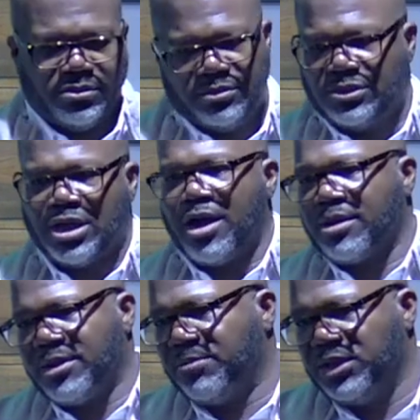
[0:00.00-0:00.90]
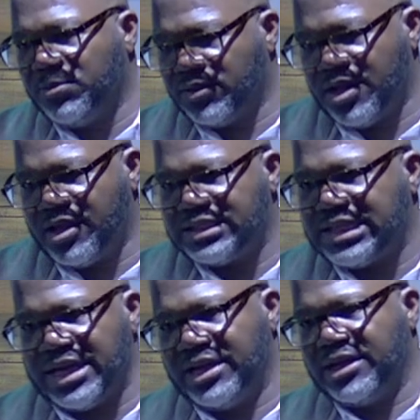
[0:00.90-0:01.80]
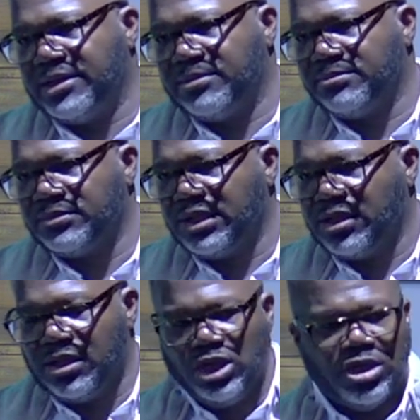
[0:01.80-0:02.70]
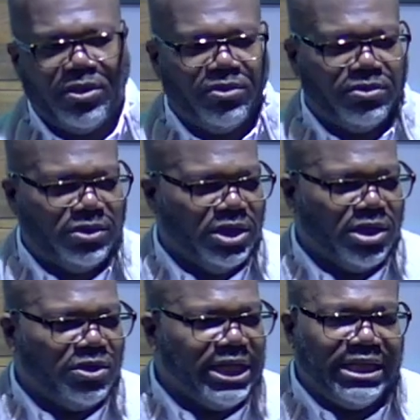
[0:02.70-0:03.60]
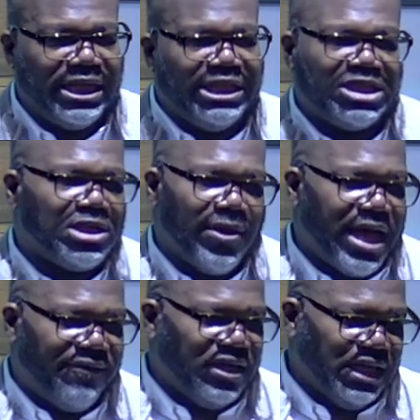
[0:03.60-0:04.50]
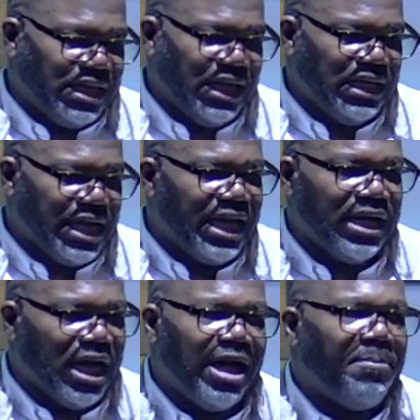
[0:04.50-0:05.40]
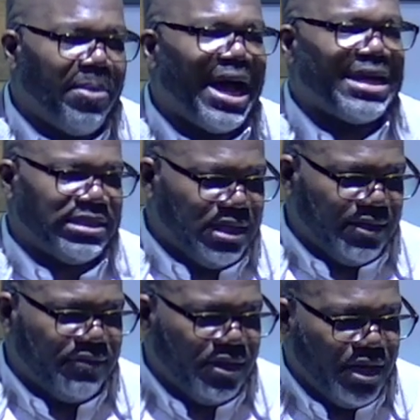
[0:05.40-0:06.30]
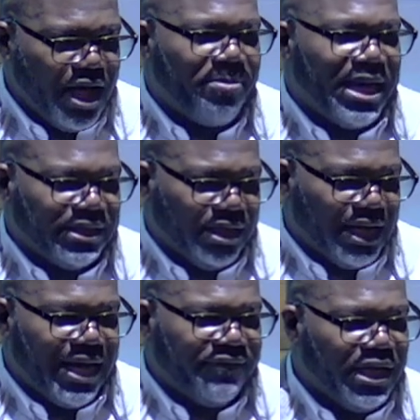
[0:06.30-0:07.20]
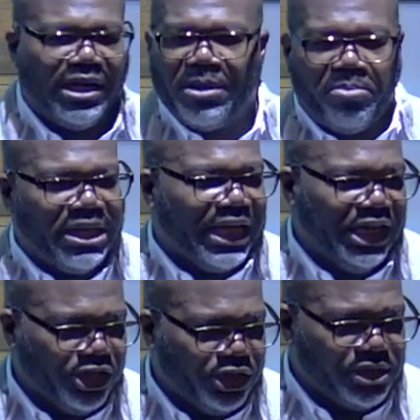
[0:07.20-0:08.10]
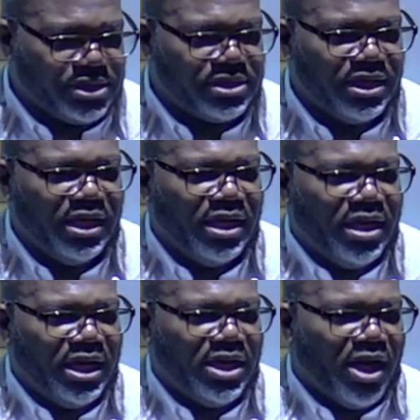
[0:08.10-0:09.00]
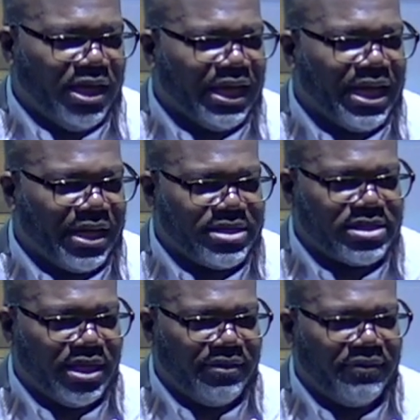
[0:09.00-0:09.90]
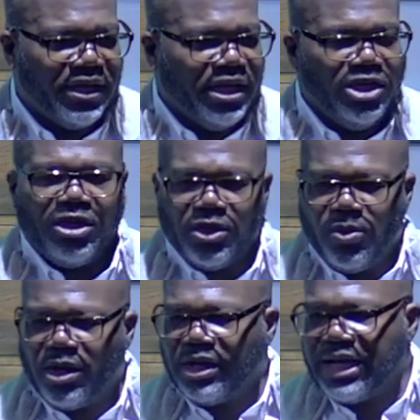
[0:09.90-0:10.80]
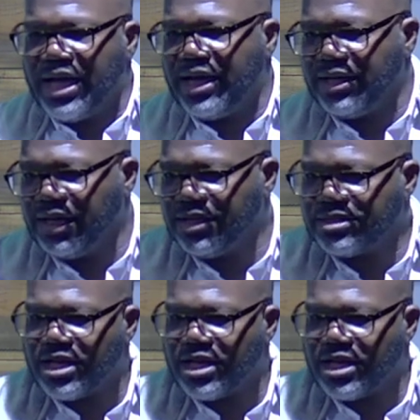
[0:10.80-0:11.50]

talking about people all the time. You know, you know, they, they just don't have anything neg- um, positive about their life. They're complainers and all that kind of stuff. You know, the word of God in Psalm